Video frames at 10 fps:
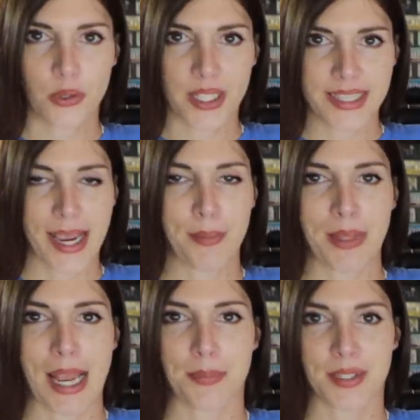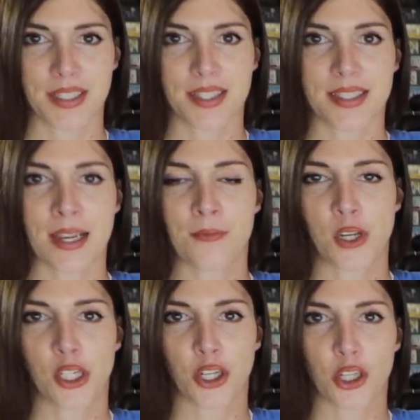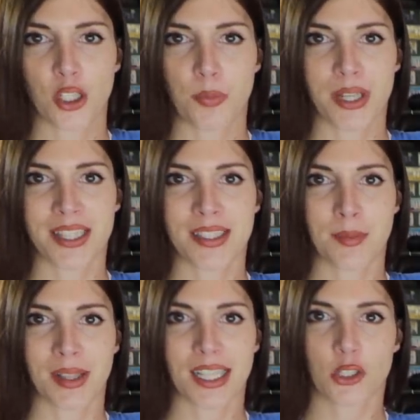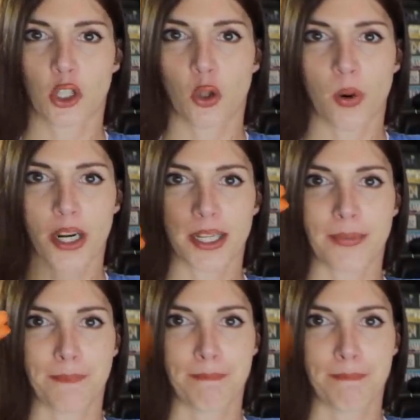Cue the time lapse because it's time for your girl to put in some electrical work.